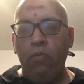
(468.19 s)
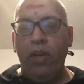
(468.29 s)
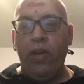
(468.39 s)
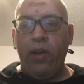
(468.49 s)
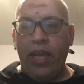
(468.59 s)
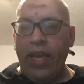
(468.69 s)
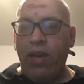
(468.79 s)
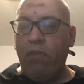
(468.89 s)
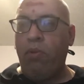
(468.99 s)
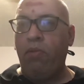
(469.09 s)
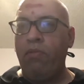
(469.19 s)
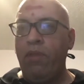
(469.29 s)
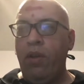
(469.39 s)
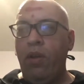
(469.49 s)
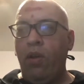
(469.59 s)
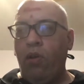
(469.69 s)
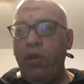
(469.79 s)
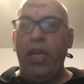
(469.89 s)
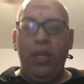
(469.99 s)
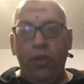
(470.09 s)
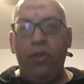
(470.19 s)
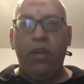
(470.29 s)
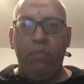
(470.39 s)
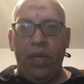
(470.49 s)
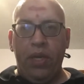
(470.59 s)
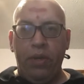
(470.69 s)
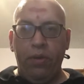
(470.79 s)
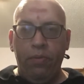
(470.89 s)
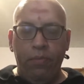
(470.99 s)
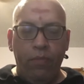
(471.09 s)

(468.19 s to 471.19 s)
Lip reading: When you're accountable, only you can be you.